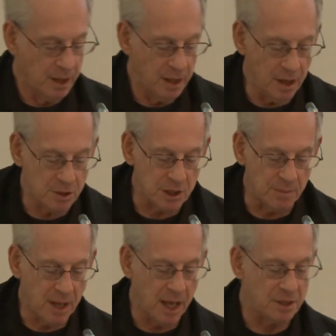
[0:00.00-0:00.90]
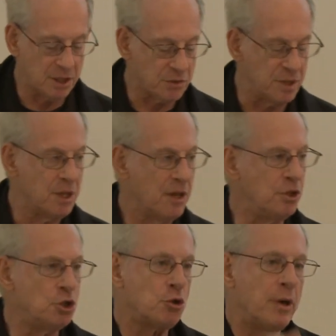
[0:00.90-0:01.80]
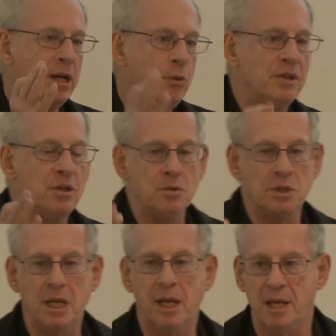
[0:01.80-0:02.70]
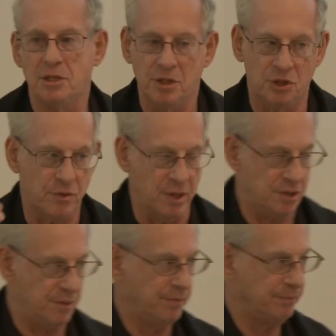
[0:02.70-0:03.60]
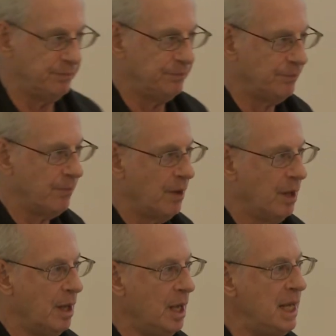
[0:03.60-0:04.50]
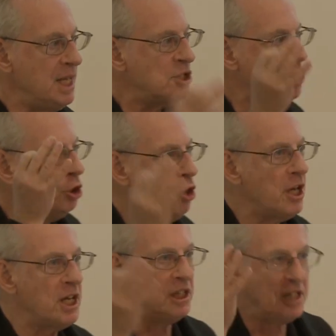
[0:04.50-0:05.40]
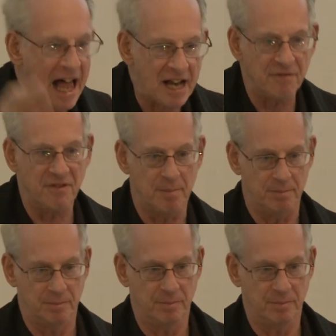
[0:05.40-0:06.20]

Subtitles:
Here's some case histories. The trick with using case histories is to look at a lot of them.